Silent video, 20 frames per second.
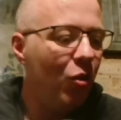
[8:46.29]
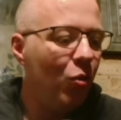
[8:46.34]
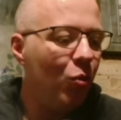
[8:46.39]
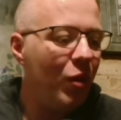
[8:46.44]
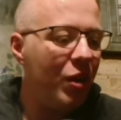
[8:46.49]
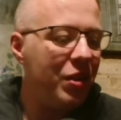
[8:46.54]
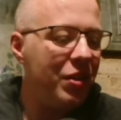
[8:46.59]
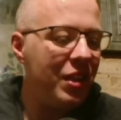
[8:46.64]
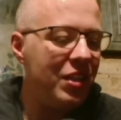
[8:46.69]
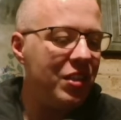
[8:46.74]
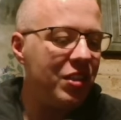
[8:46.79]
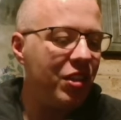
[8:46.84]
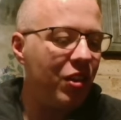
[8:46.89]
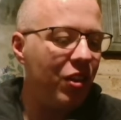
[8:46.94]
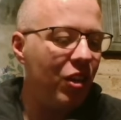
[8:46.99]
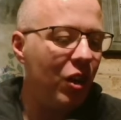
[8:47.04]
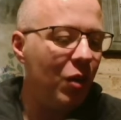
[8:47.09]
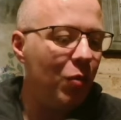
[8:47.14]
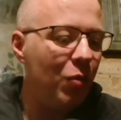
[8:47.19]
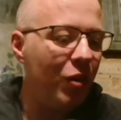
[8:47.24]
with this
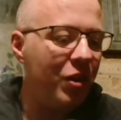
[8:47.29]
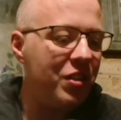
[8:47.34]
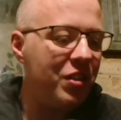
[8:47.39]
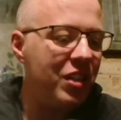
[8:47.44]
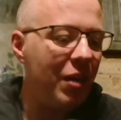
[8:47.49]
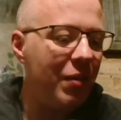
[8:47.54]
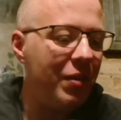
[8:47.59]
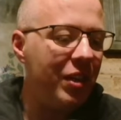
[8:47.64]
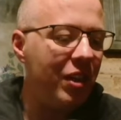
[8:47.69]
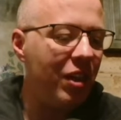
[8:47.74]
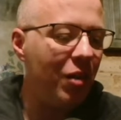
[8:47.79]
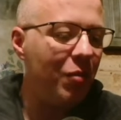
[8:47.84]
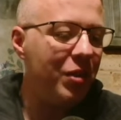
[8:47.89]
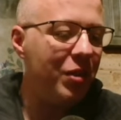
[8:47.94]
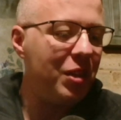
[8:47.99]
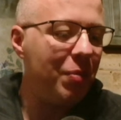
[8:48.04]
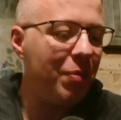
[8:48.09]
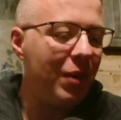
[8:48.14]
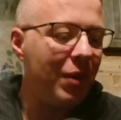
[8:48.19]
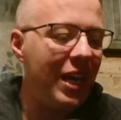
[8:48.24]
club, what is going on with
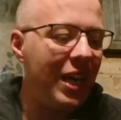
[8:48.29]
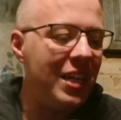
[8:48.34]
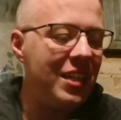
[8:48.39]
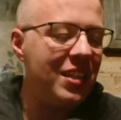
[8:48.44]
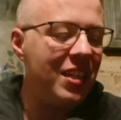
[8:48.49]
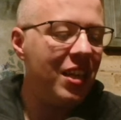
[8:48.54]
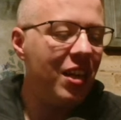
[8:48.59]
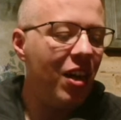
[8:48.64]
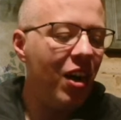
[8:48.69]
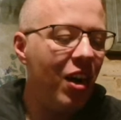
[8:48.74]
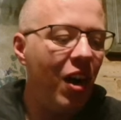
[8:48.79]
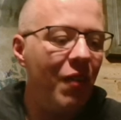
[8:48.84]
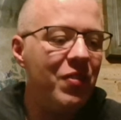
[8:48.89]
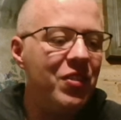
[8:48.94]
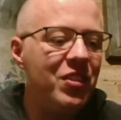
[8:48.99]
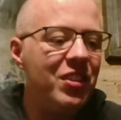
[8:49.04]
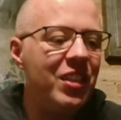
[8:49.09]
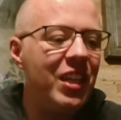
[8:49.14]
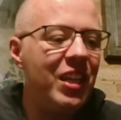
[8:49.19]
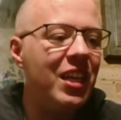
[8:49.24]
the players,
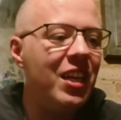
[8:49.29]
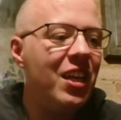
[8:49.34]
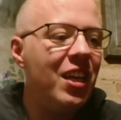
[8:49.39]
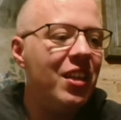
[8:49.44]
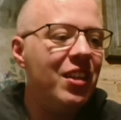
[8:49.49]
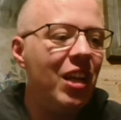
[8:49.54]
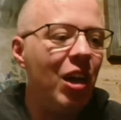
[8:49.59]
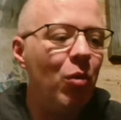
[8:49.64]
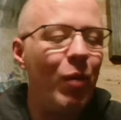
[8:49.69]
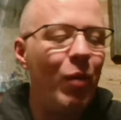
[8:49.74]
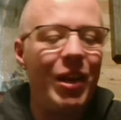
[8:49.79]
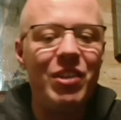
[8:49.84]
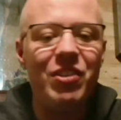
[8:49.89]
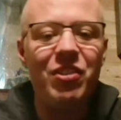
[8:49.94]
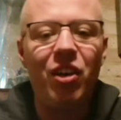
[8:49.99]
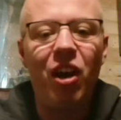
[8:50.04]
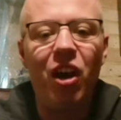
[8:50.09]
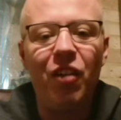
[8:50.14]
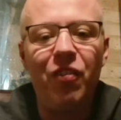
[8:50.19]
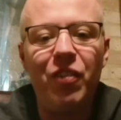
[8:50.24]
obviously, that went
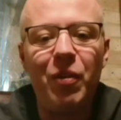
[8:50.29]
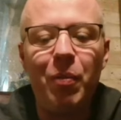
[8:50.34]
off.